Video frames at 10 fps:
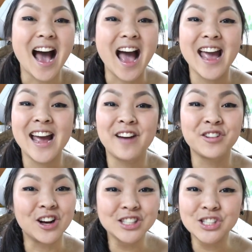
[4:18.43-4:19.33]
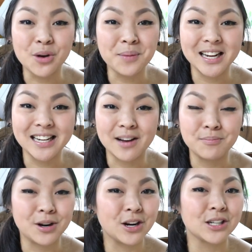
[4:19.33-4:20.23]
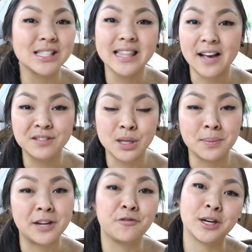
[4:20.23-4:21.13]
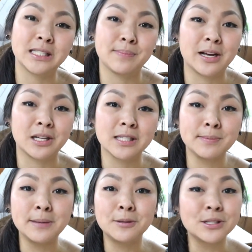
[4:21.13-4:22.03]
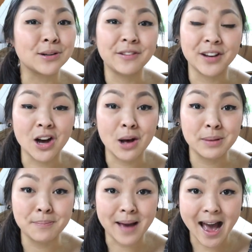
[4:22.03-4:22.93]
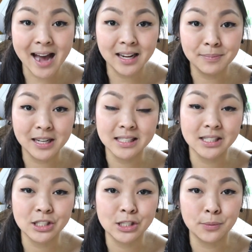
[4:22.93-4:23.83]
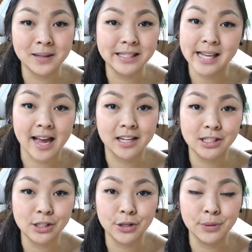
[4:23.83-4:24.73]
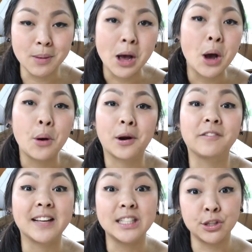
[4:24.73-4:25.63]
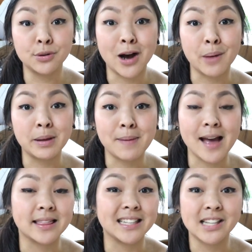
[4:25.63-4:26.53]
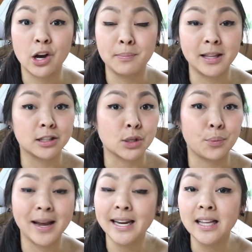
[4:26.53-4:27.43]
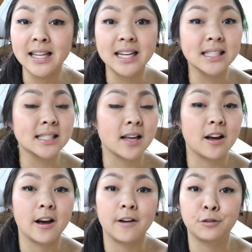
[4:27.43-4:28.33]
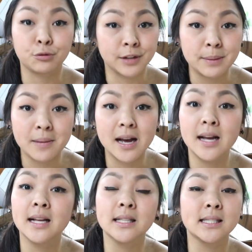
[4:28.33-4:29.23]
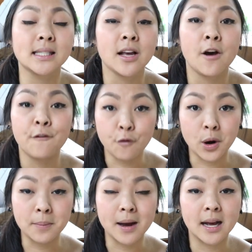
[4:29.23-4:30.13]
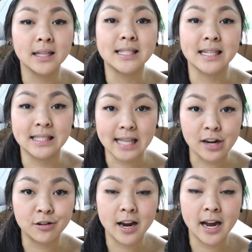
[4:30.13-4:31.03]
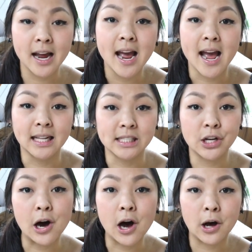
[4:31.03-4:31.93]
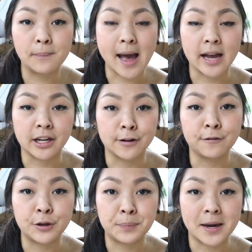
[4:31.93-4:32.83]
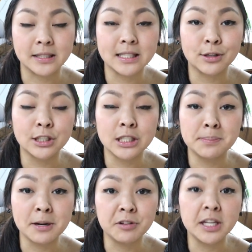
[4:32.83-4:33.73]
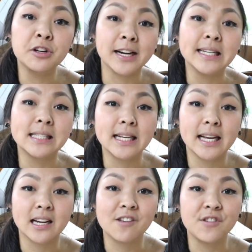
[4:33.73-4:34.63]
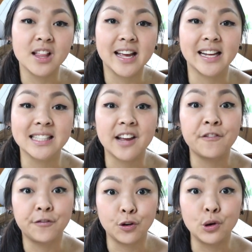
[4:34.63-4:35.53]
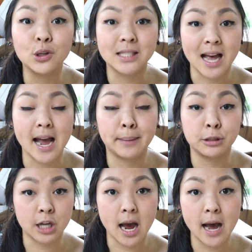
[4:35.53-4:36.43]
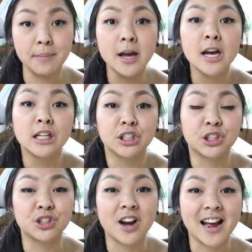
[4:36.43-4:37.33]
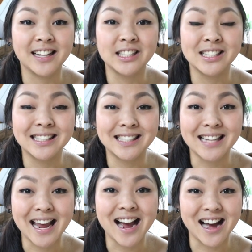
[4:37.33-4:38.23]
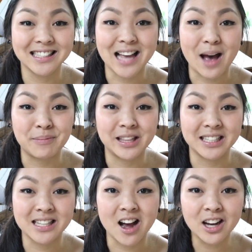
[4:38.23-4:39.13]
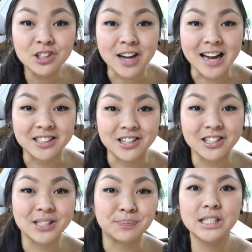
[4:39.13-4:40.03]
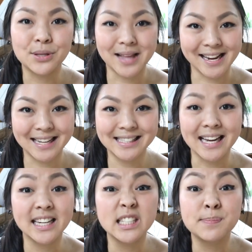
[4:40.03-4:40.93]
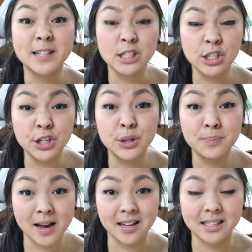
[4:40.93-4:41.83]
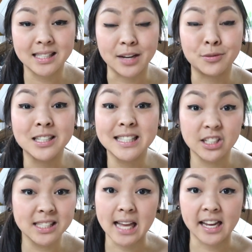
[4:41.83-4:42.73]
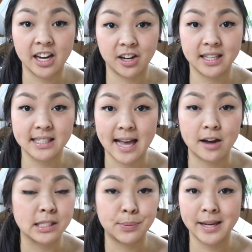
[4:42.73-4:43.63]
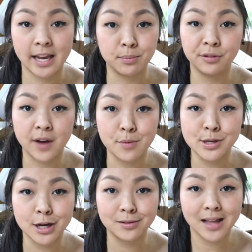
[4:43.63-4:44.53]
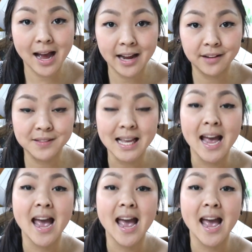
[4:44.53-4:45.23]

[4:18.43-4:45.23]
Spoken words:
I have called so many numbers, left so many voicemails. People don't even call me back because they're so busy, I assume, or if they do call me back, they tell me there's a waiting list of 3 months, 4 months, etc., and to call back in a few months. So it's just been really crazy, and I feel like it's a full-time job just trying to stay on top of these contractors. So like I said, it has been 2 months and we're still stuck here in this house and we can't move on with our lives,